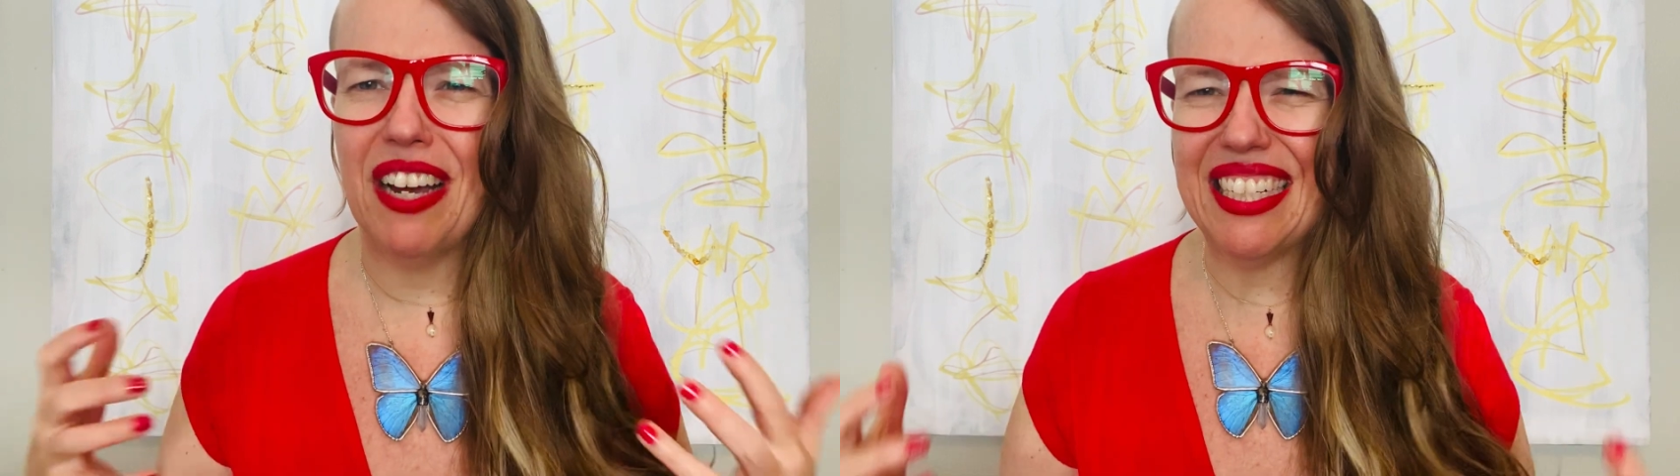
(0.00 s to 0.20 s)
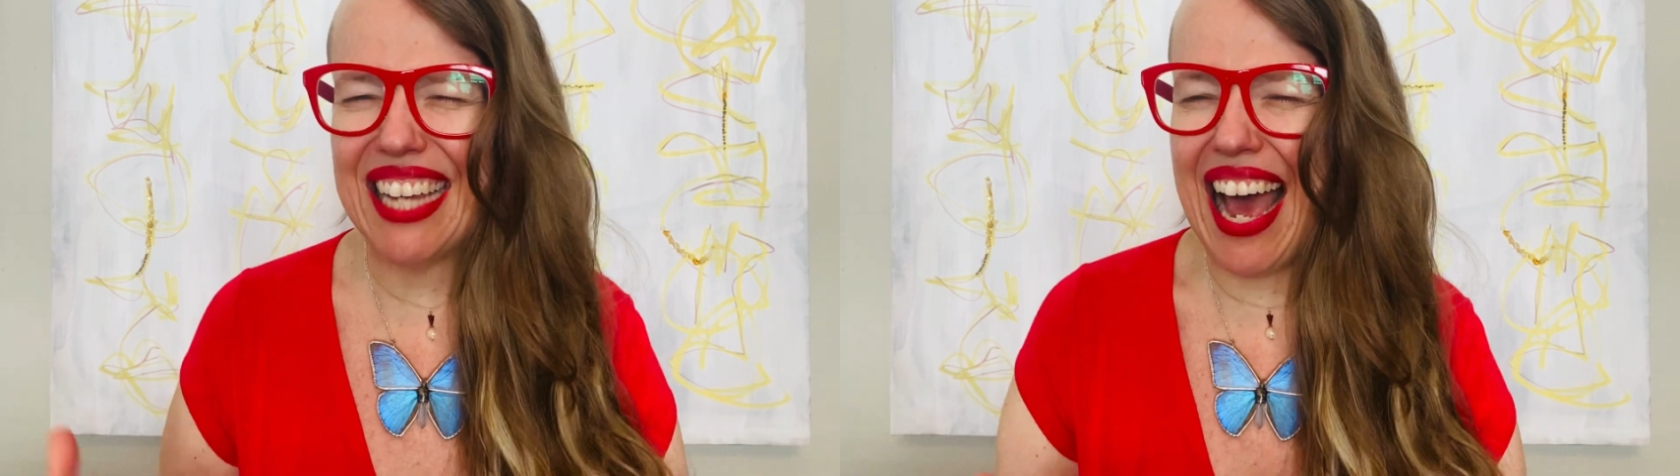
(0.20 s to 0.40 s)

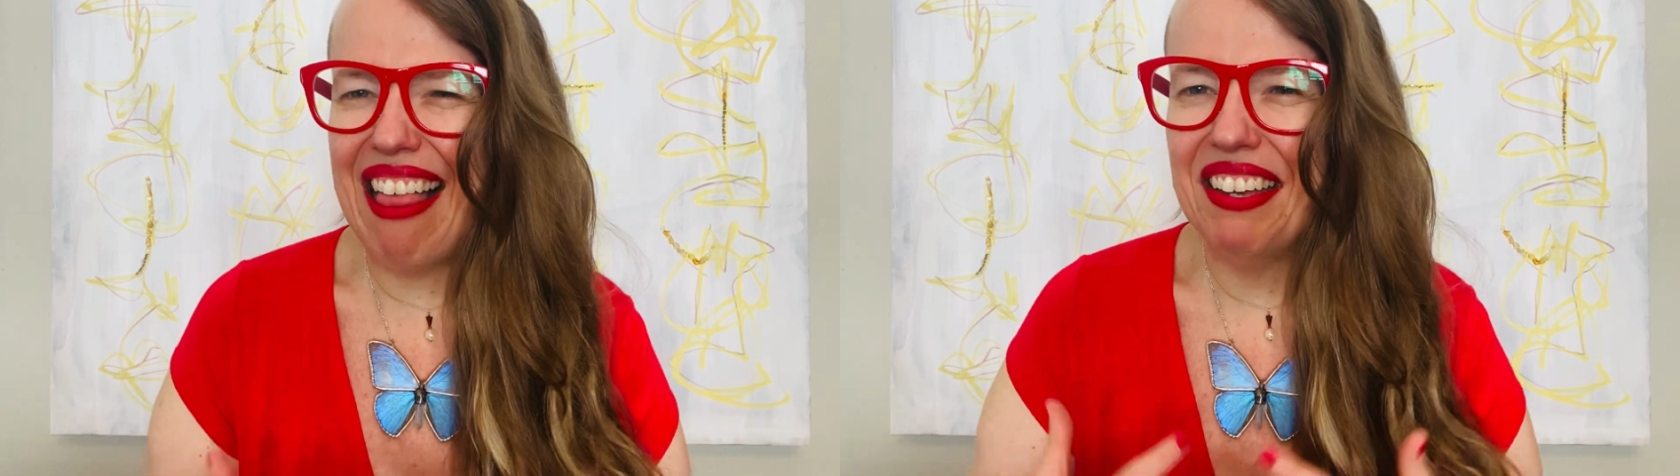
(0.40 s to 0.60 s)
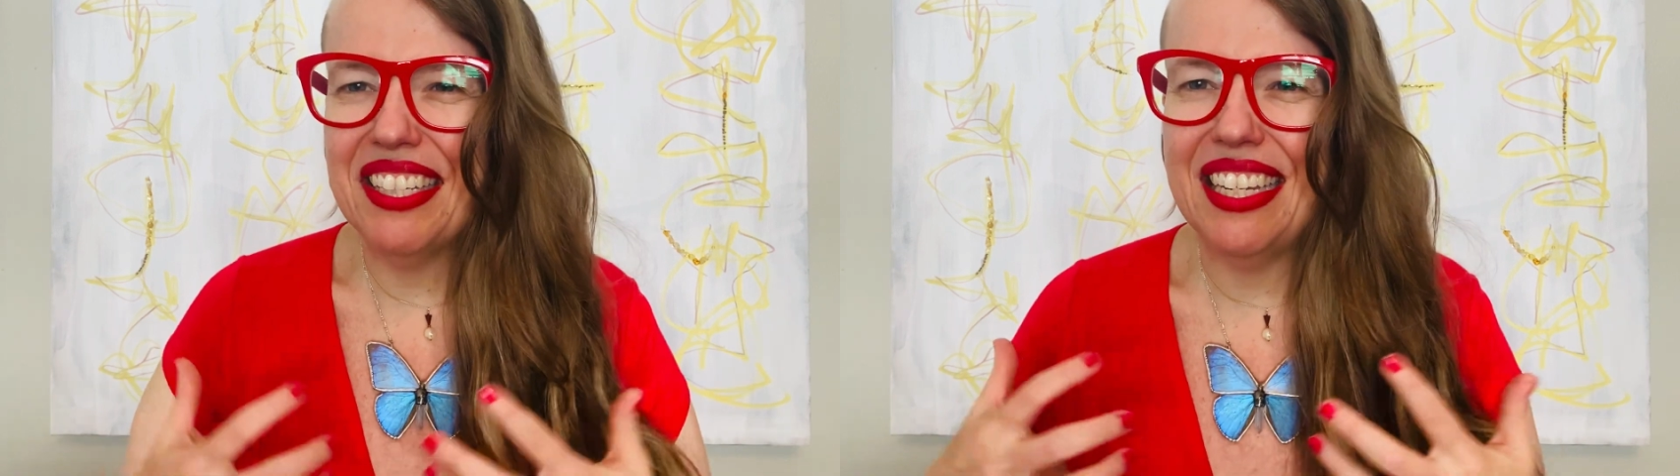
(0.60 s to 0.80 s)

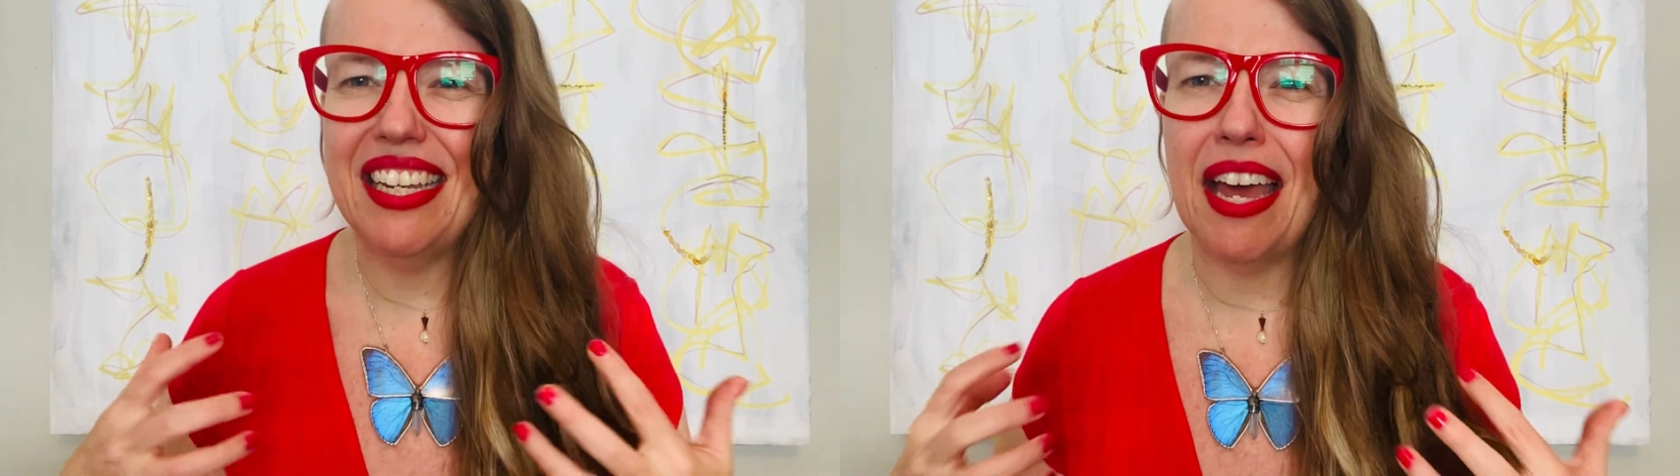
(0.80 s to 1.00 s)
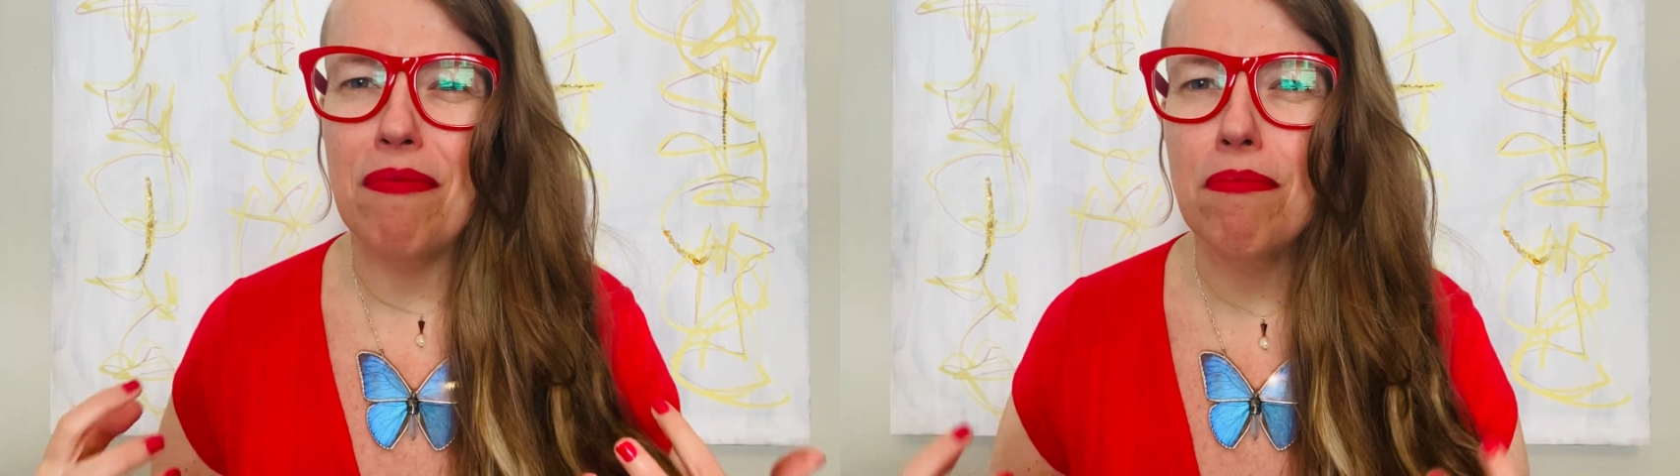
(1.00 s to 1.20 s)

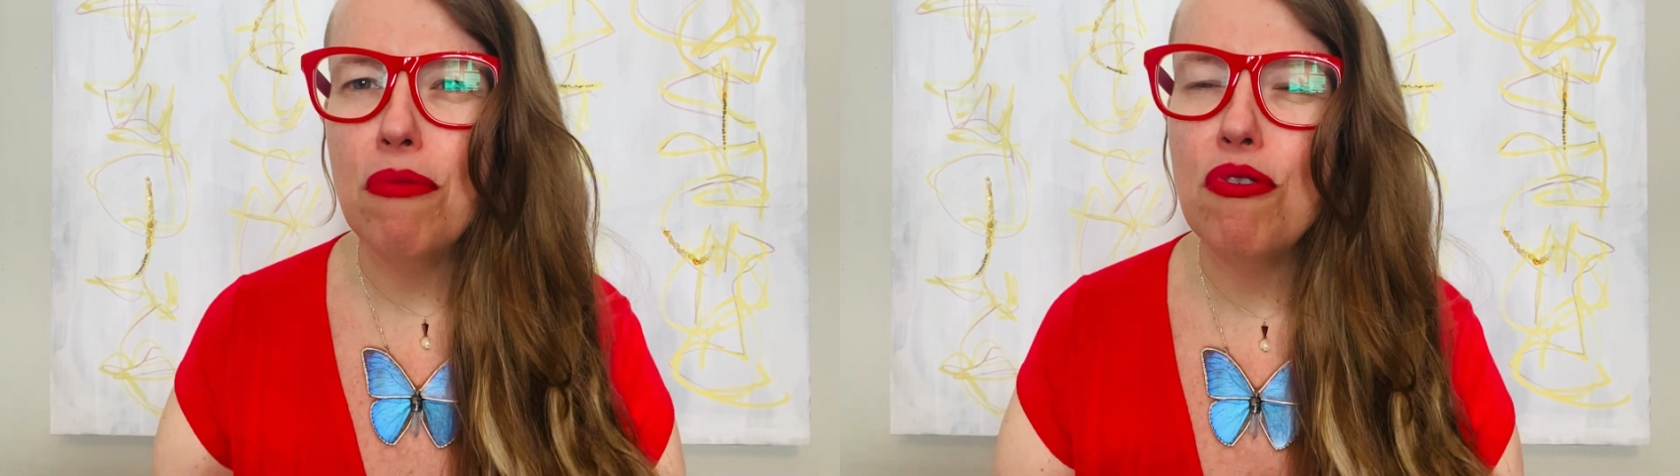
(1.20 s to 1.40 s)
vitality and